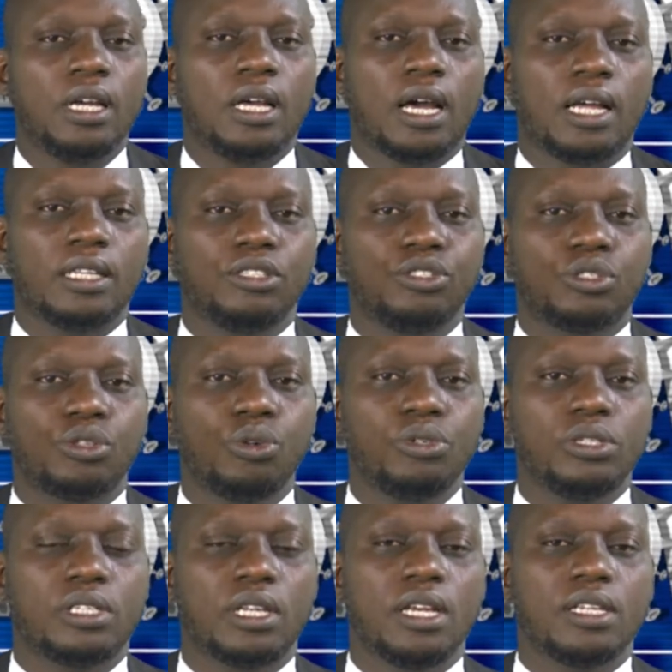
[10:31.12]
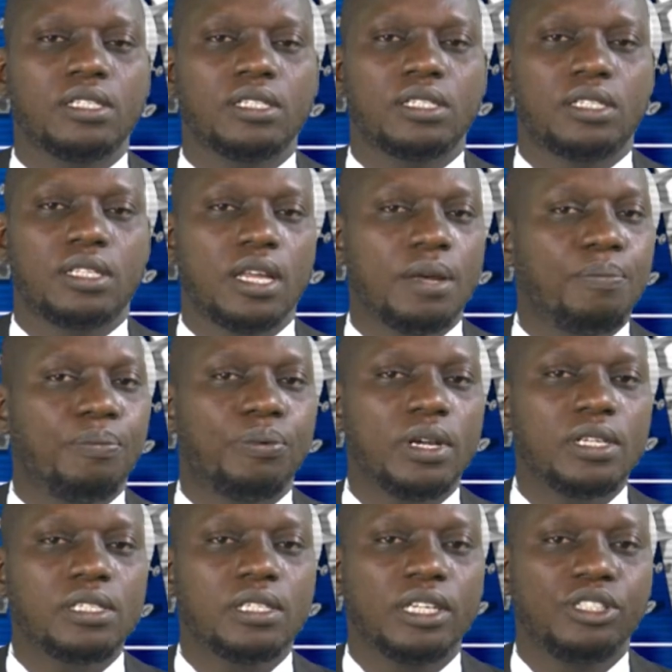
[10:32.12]
And the story says the
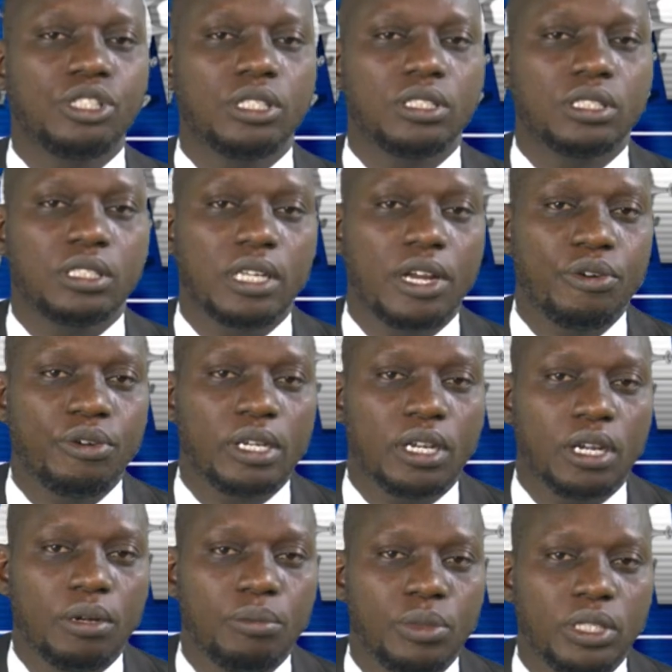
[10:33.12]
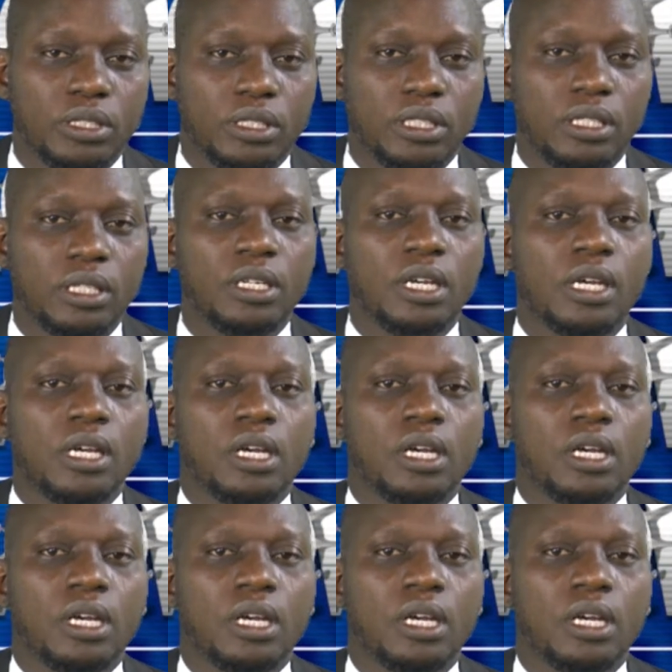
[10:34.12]
Presidential Steering Committee